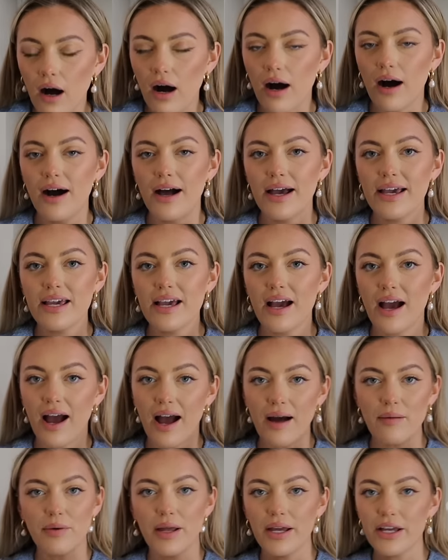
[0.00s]
I
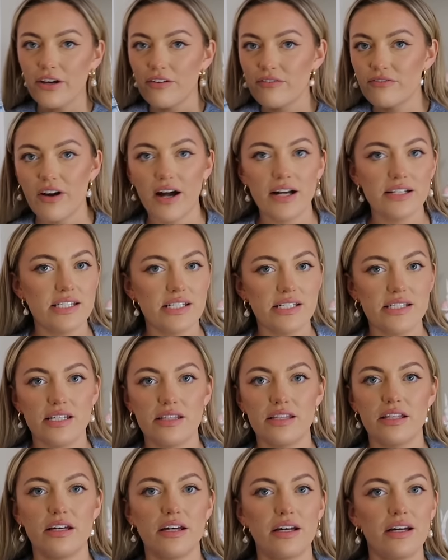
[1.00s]
am like converted to
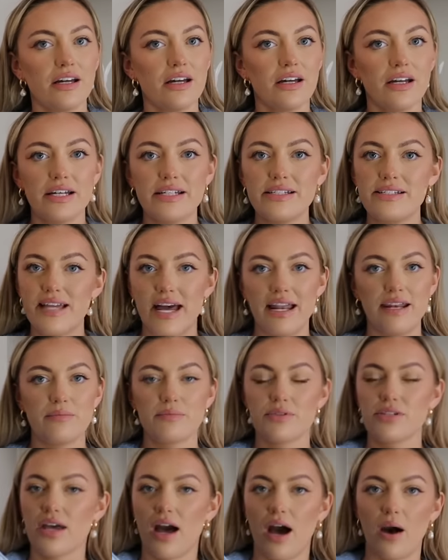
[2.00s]
the denim
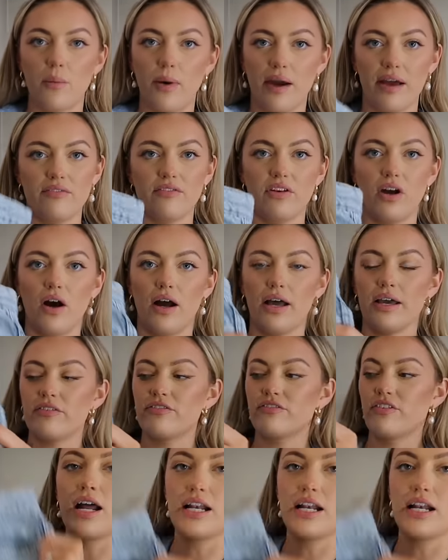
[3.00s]
skirt way of life.